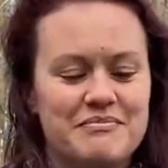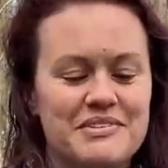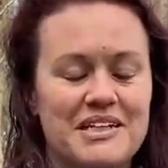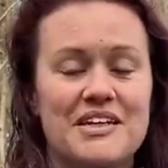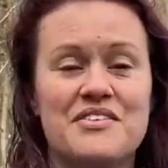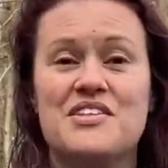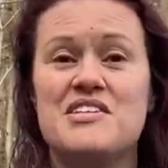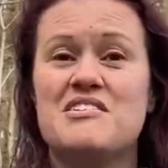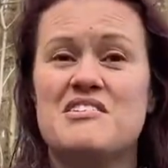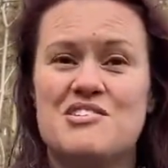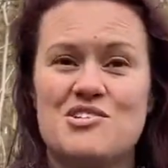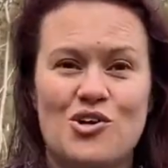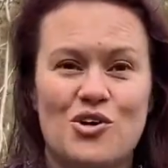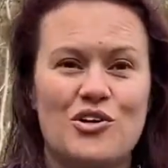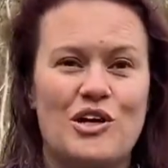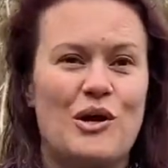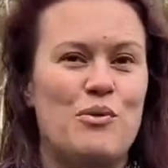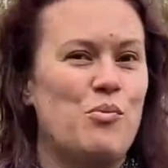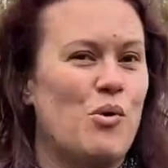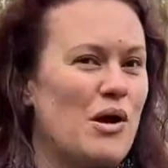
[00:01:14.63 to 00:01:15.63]
This is not
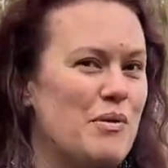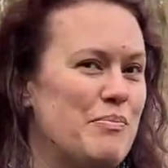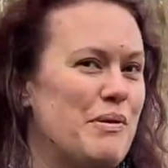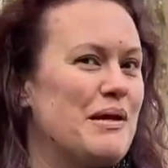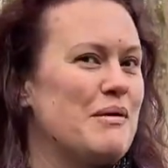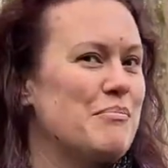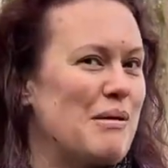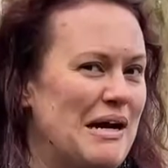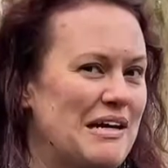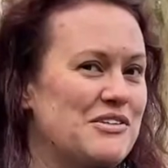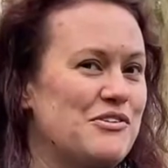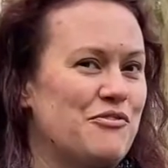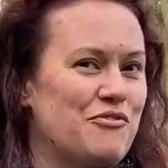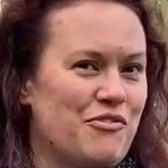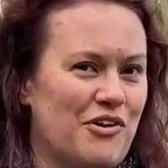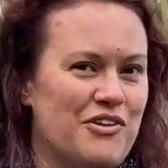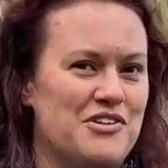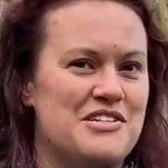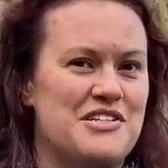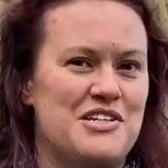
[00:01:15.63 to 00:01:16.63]
a wiping back to
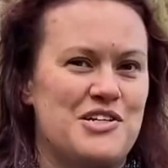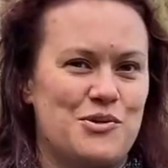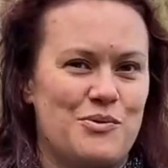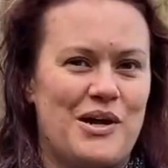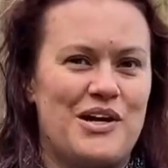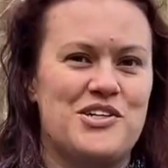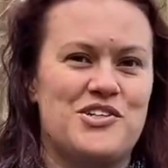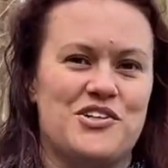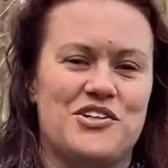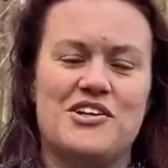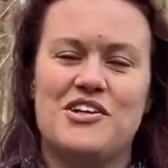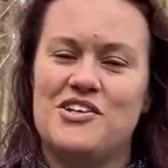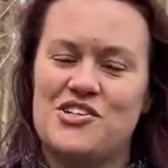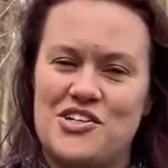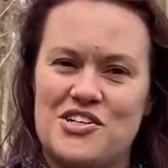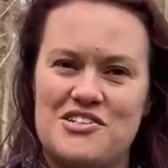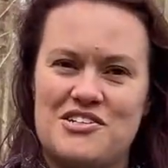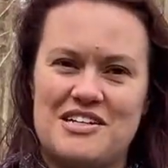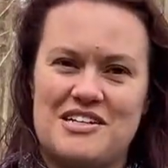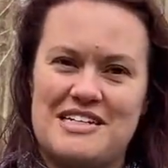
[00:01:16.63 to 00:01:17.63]
front situation,
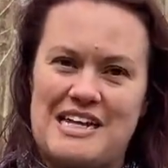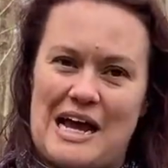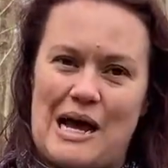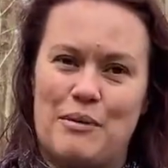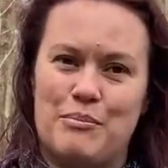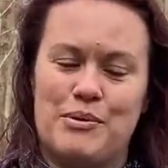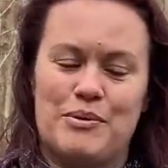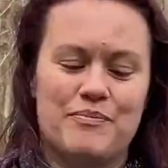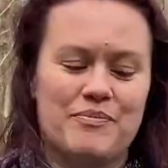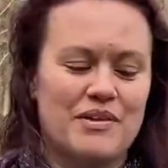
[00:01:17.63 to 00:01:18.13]
just a dab.